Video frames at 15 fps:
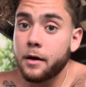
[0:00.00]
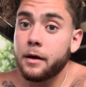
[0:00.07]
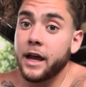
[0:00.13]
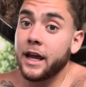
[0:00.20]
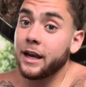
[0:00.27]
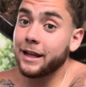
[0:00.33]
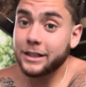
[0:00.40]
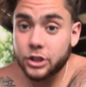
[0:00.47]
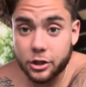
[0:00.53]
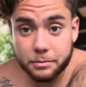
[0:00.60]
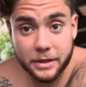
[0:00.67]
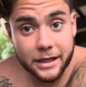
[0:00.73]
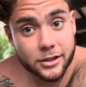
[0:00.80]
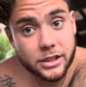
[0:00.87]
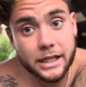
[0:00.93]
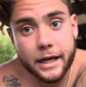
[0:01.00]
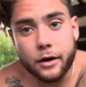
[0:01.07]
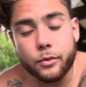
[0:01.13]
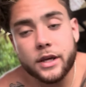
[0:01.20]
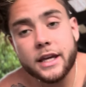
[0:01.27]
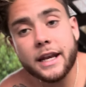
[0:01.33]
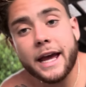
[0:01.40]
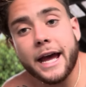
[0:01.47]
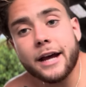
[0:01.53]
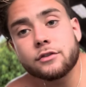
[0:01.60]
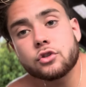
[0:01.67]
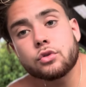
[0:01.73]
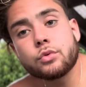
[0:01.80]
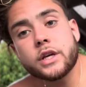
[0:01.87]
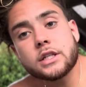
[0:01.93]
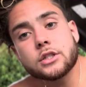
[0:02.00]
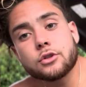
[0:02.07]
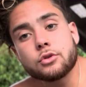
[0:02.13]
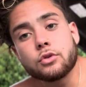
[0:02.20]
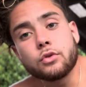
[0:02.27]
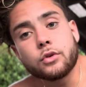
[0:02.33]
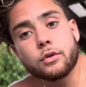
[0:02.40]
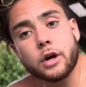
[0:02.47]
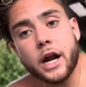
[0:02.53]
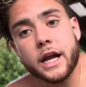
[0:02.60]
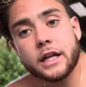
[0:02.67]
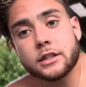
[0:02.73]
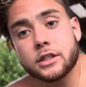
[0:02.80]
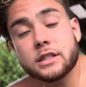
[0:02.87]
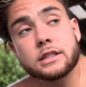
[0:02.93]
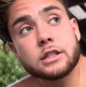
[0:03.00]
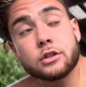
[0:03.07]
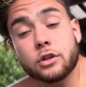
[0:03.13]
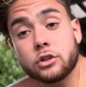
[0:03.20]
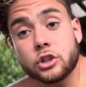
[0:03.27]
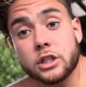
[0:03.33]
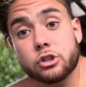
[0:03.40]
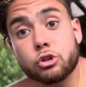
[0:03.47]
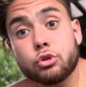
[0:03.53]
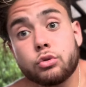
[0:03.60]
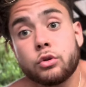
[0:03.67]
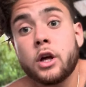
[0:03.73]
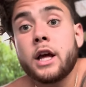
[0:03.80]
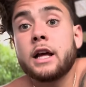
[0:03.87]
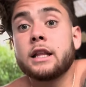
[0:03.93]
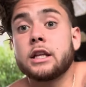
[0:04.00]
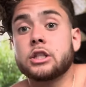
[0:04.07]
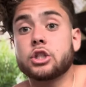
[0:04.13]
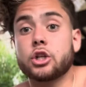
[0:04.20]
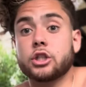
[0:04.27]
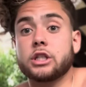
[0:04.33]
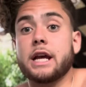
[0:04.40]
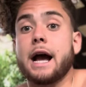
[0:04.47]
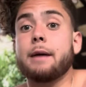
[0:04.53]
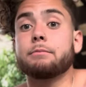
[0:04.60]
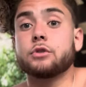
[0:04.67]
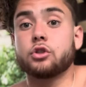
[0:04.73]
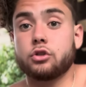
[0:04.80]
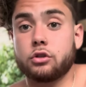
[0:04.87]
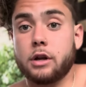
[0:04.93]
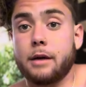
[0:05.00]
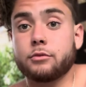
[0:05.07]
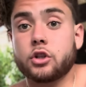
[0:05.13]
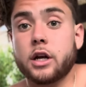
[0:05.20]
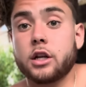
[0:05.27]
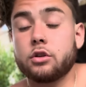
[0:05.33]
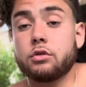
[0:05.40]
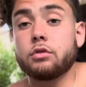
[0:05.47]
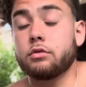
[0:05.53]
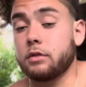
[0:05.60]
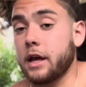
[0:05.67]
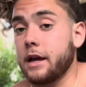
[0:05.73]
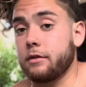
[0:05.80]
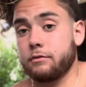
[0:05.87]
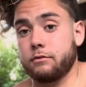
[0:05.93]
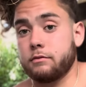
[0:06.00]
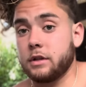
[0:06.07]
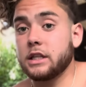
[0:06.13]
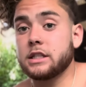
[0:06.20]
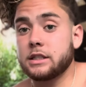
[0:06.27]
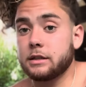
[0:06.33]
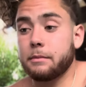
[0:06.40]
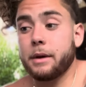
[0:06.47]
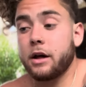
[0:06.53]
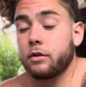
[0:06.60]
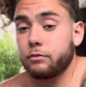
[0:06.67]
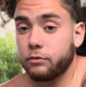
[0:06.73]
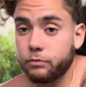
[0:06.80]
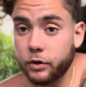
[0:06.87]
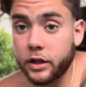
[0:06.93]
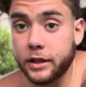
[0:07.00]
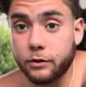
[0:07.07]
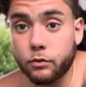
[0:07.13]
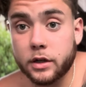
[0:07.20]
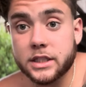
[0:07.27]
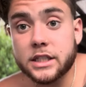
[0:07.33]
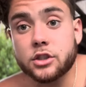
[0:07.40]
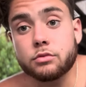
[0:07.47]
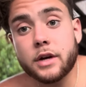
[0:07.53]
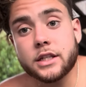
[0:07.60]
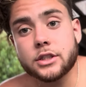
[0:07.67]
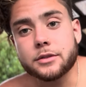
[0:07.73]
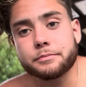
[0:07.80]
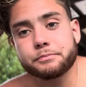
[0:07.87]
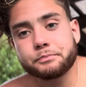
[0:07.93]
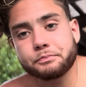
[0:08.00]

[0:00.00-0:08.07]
And it took me, shit, a week and a half, 2 weeks to do, right? Just to do the certain shit I'm trying to do. Like, this is about really one situation.